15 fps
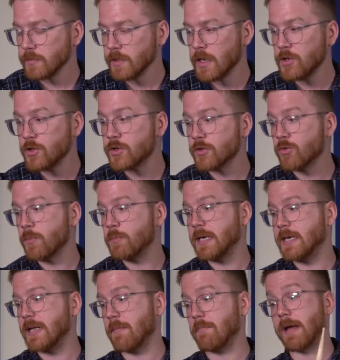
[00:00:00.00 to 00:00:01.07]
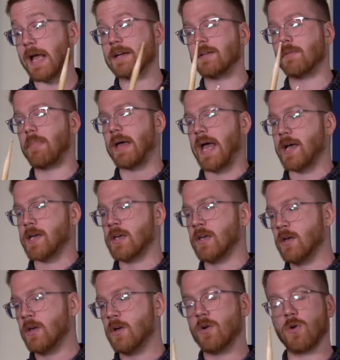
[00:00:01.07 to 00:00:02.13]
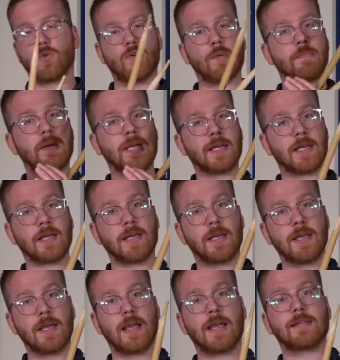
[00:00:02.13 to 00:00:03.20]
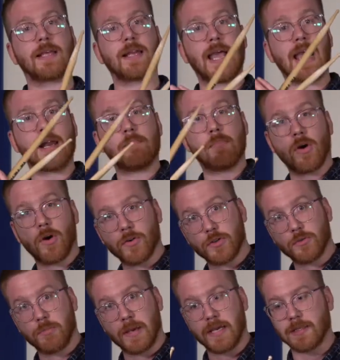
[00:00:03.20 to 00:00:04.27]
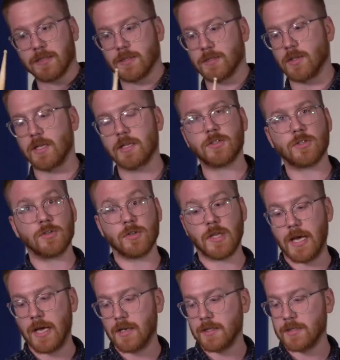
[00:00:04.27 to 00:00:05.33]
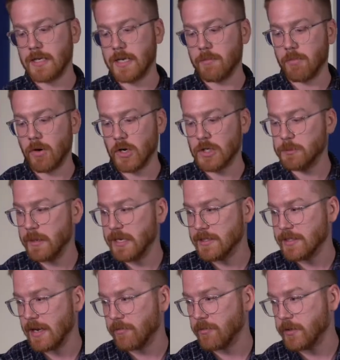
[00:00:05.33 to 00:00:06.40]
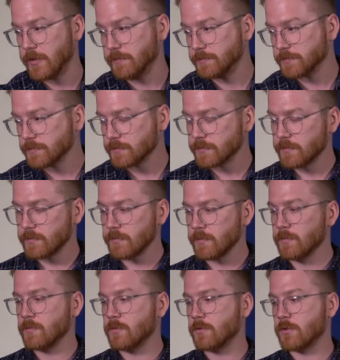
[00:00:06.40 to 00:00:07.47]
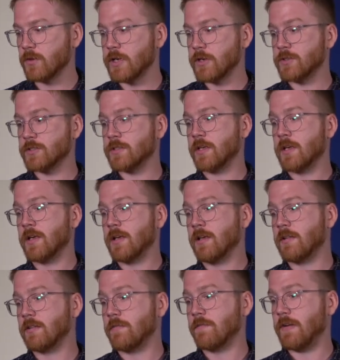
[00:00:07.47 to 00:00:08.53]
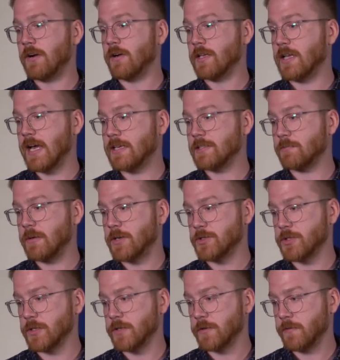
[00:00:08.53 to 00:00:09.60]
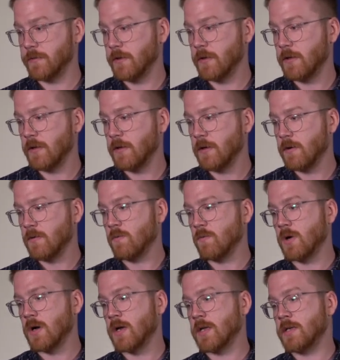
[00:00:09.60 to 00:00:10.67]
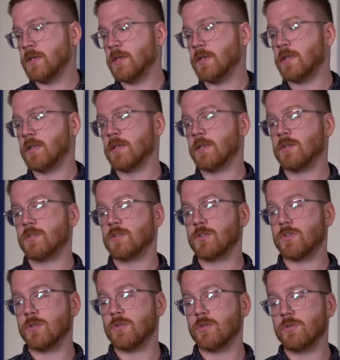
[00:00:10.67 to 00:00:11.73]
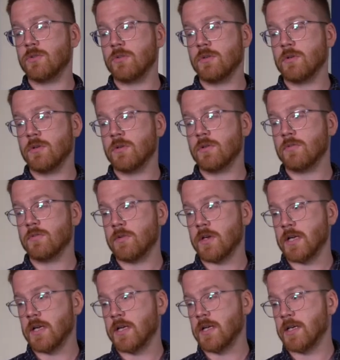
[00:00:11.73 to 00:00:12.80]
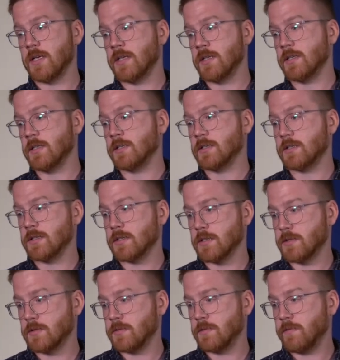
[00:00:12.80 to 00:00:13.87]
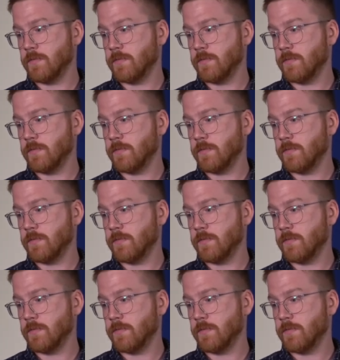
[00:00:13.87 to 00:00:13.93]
And you can repeat it back to back, or repeat it and then add a bar of space. So let's do that. Let's add a bar of space after it. So here's the very last measure. 1, 2, ready, go.